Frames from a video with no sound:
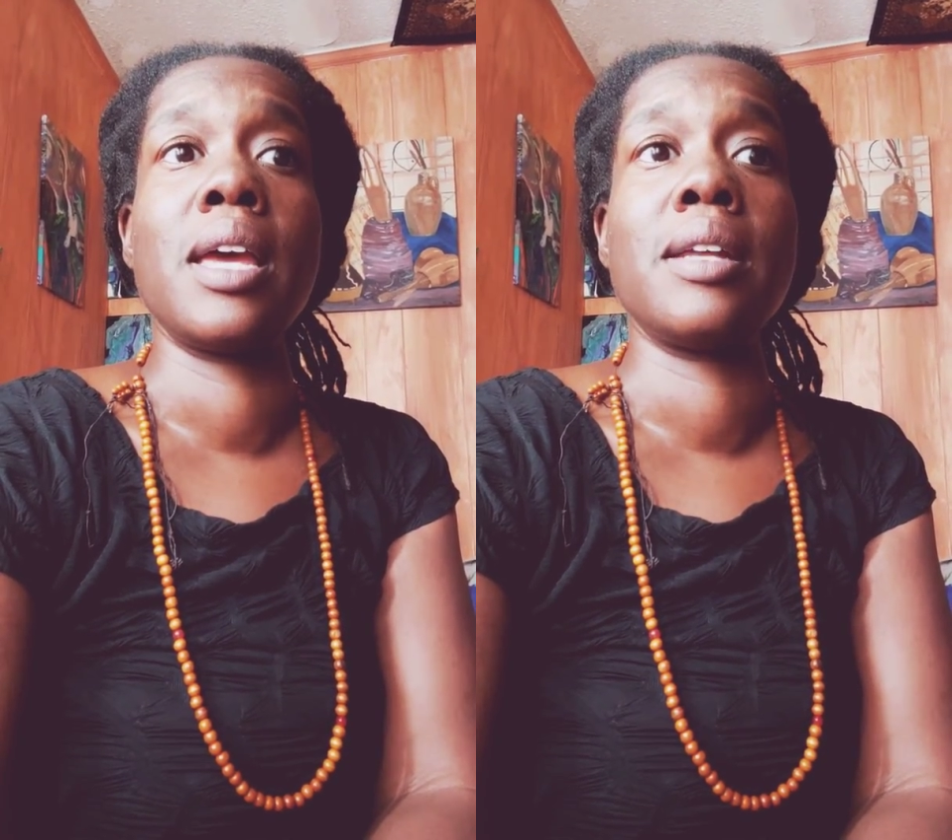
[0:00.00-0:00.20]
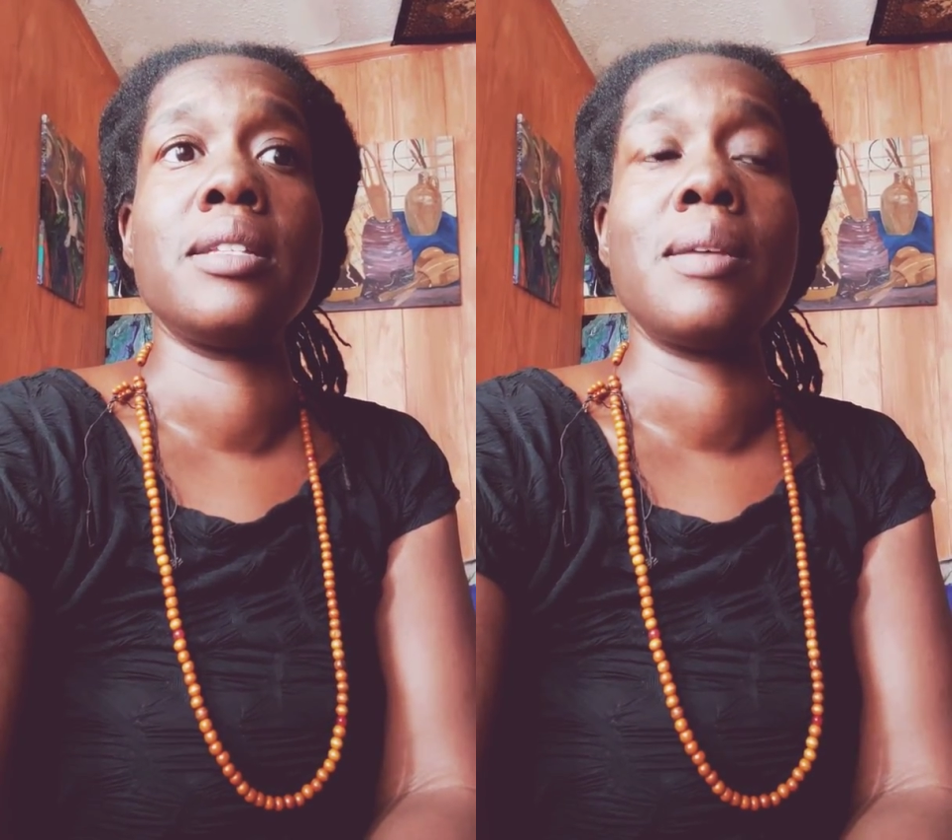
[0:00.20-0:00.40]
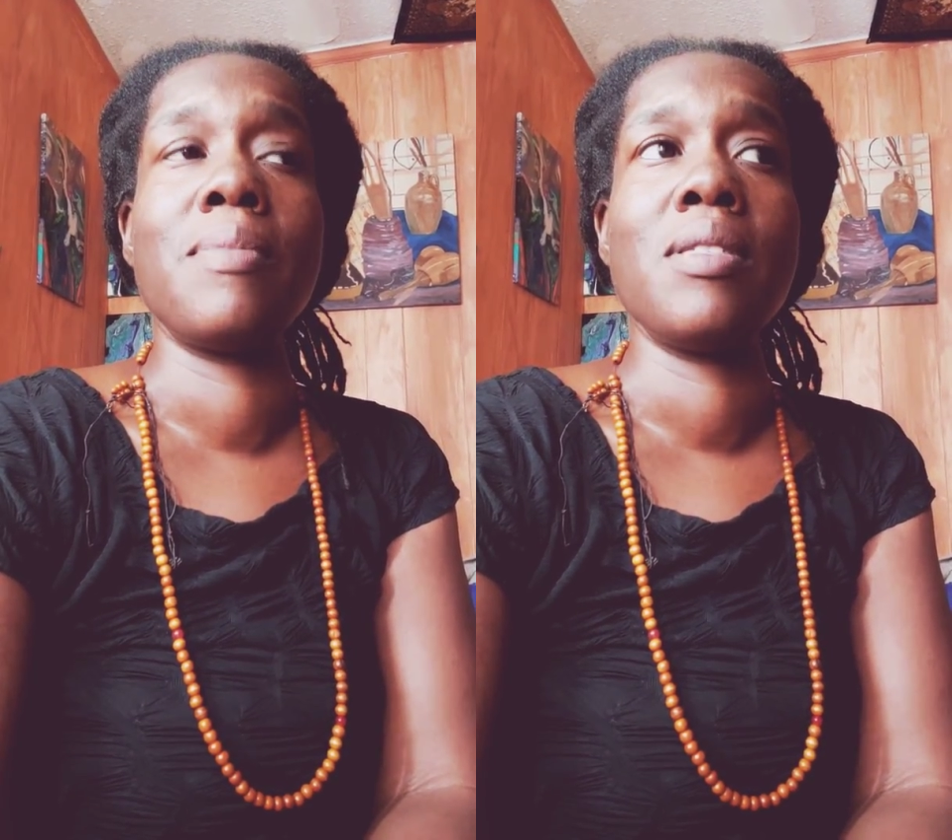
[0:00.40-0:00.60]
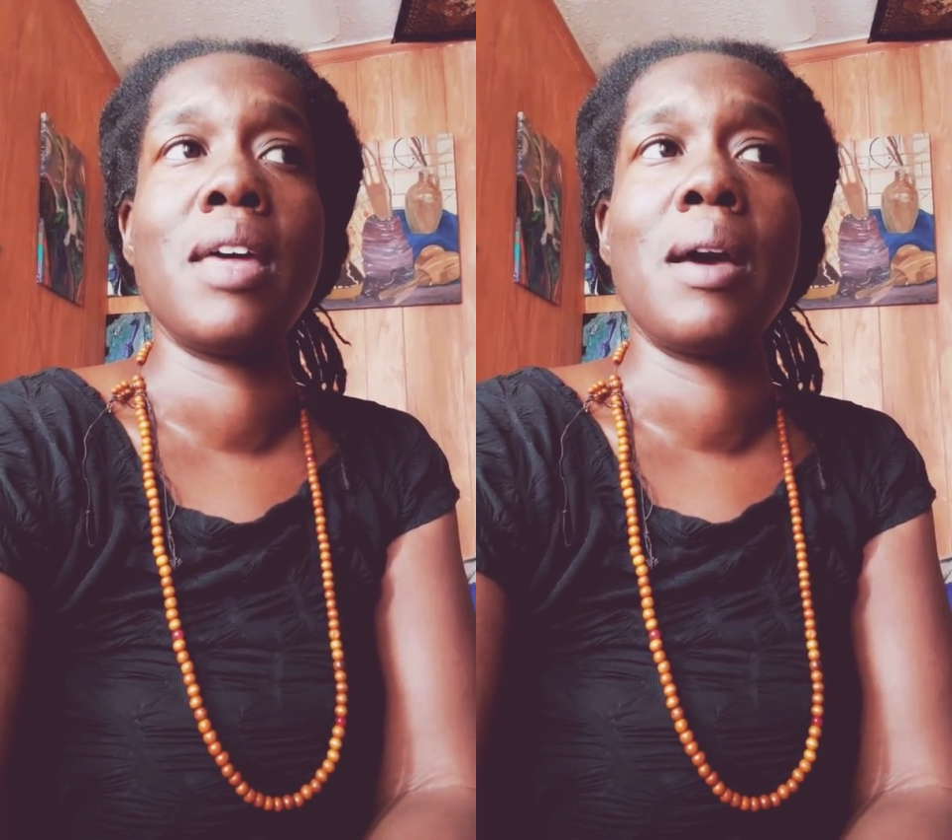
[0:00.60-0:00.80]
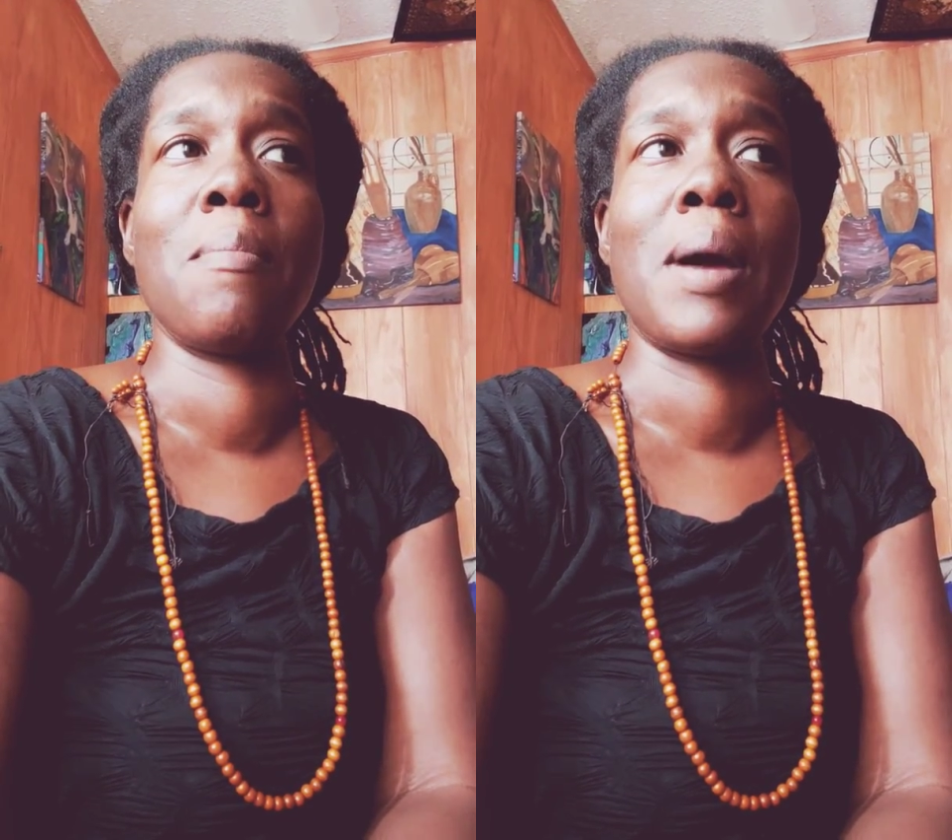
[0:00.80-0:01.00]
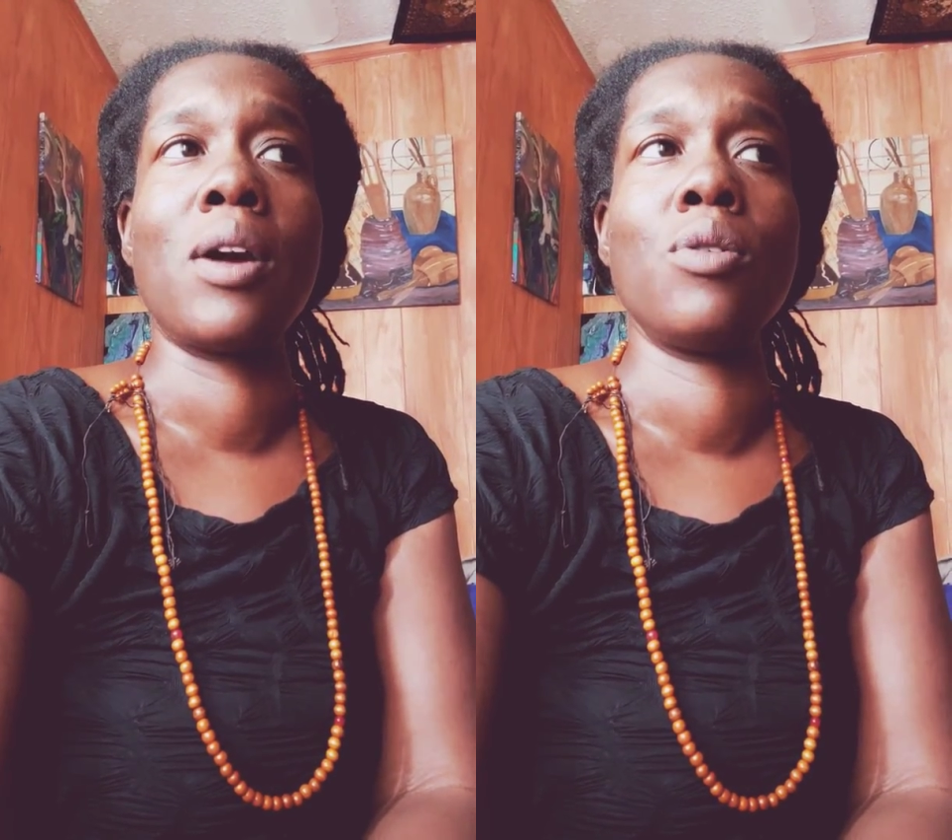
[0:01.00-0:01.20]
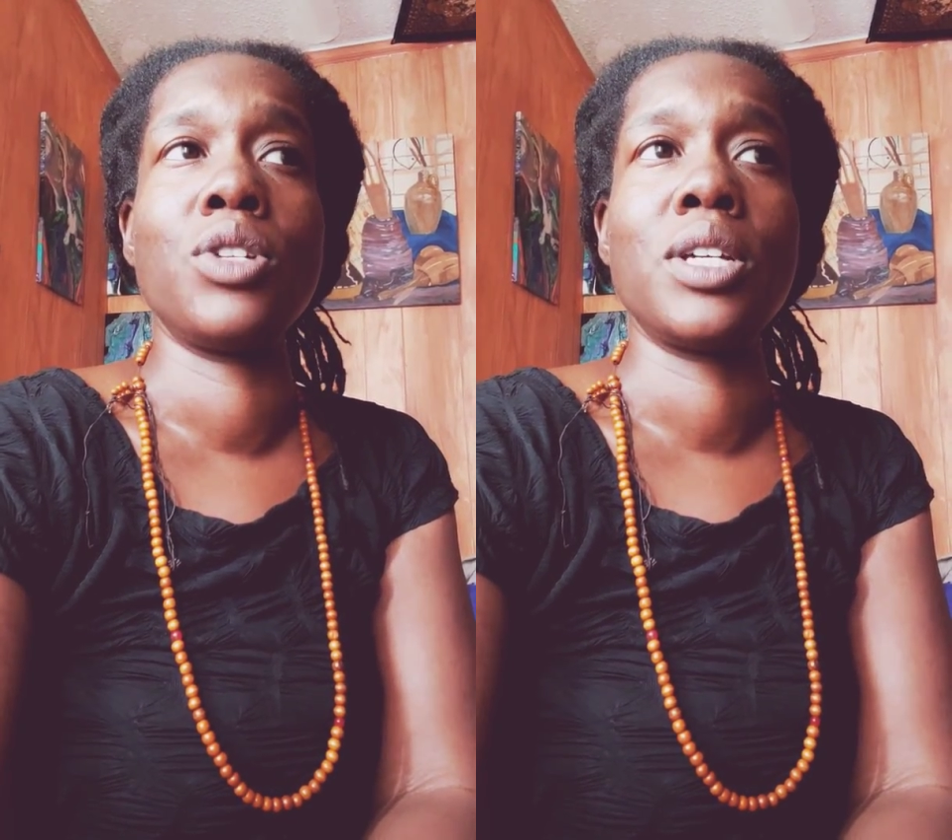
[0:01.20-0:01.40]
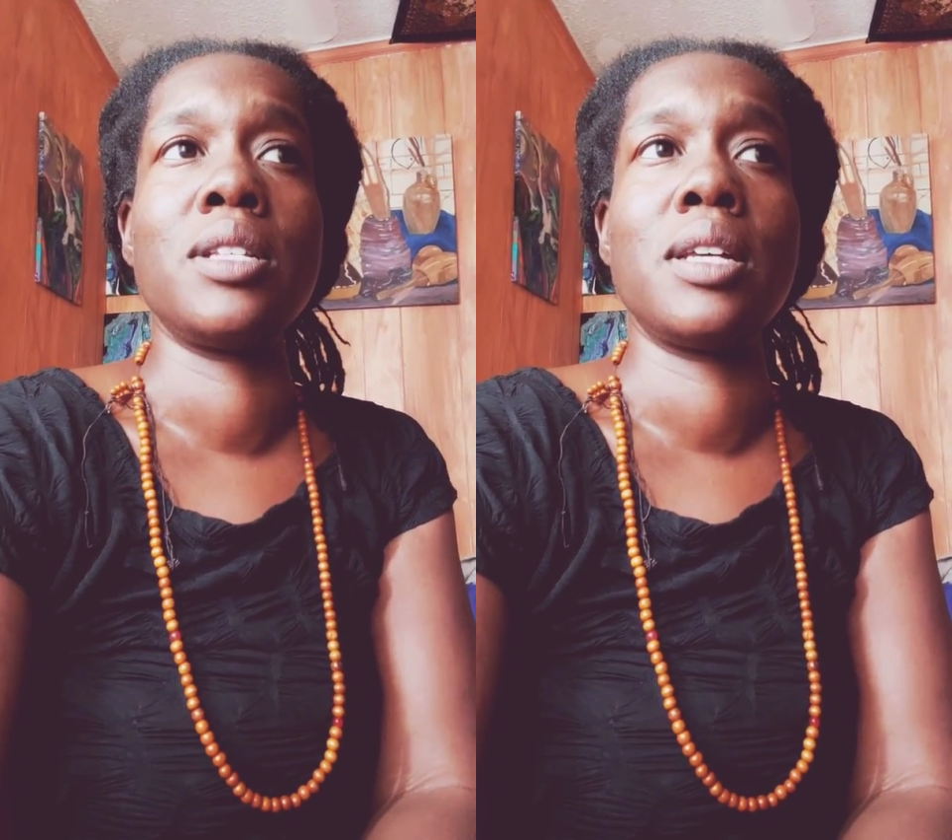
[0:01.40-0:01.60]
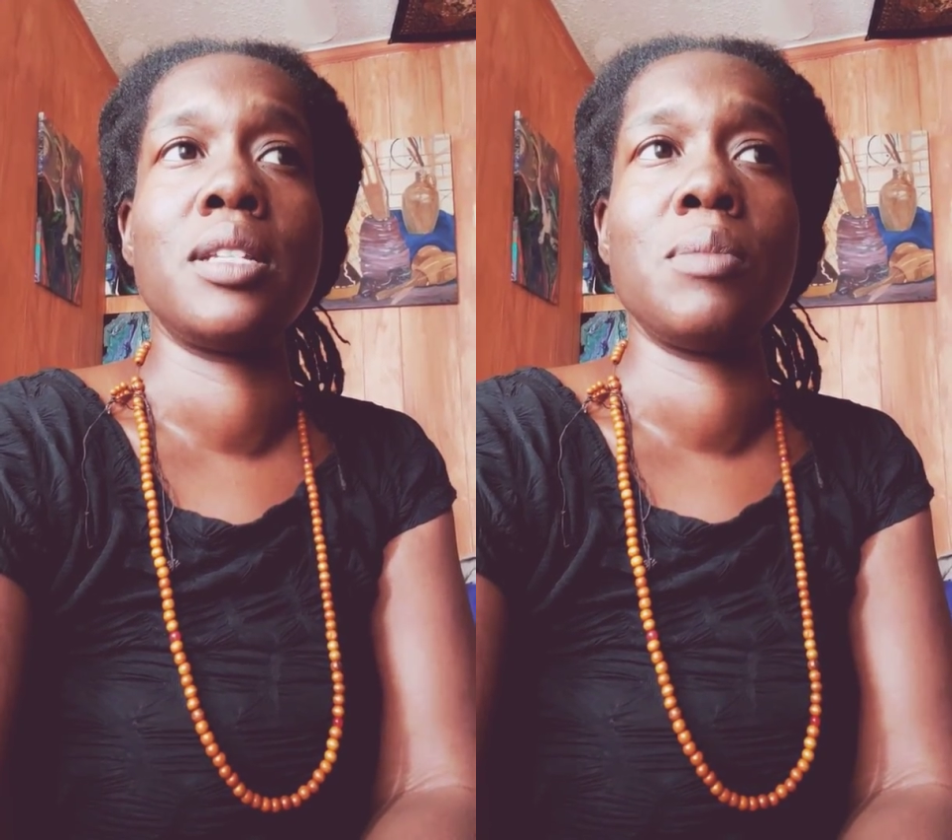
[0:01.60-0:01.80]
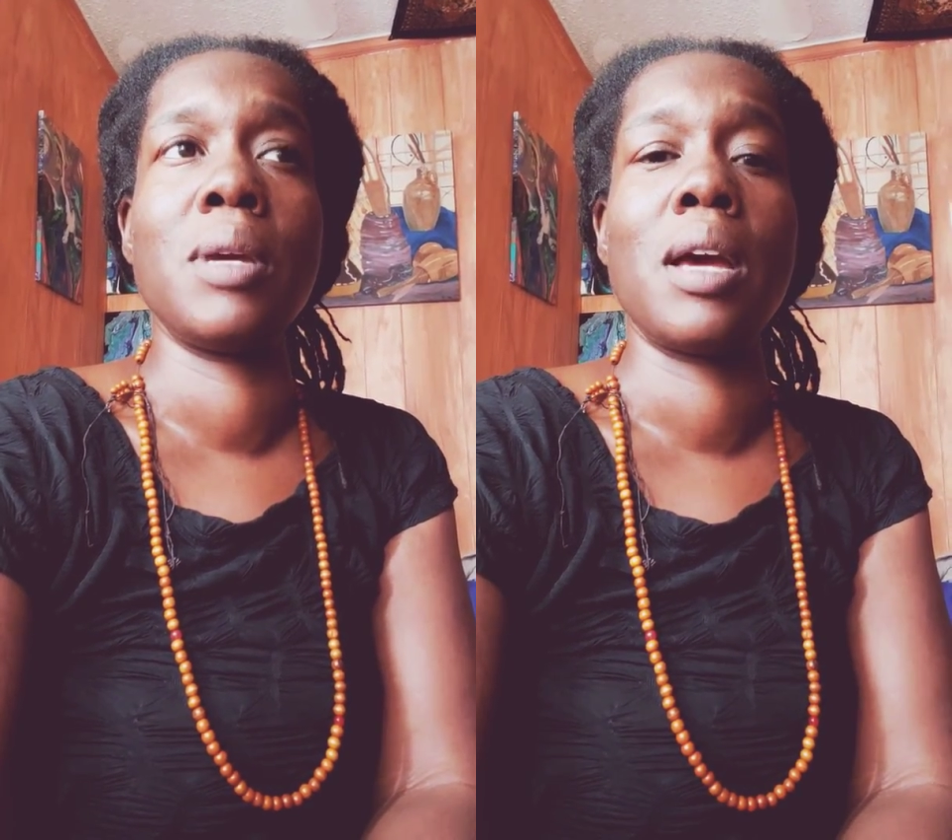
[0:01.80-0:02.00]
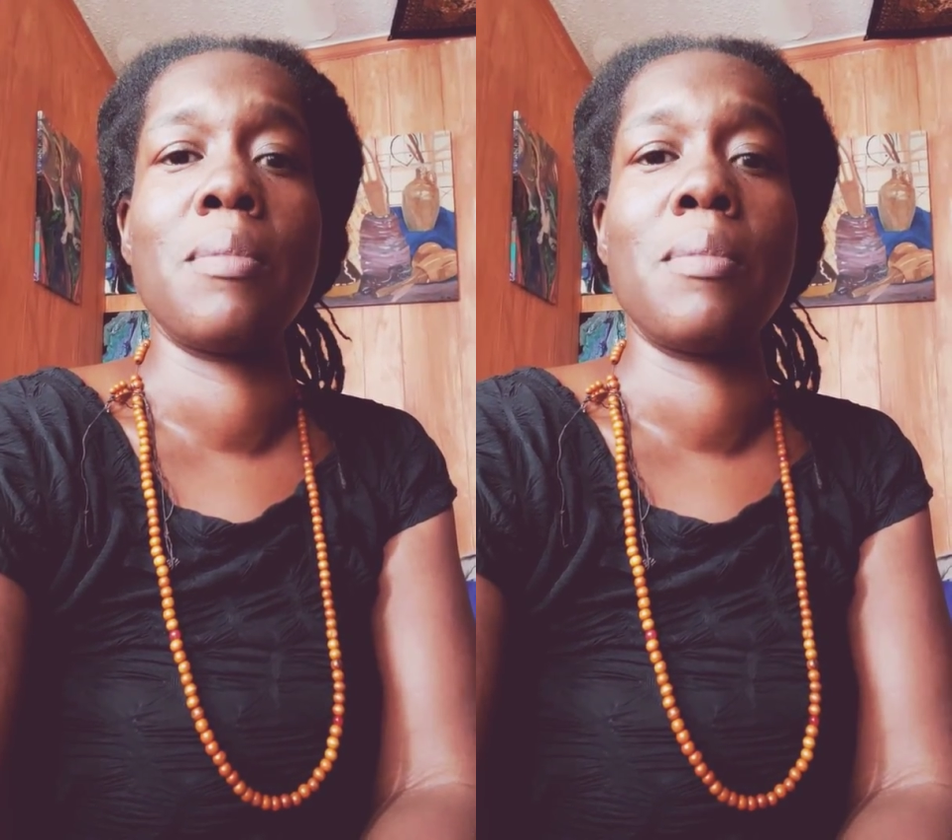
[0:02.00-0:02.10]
And something that my coach has said to me,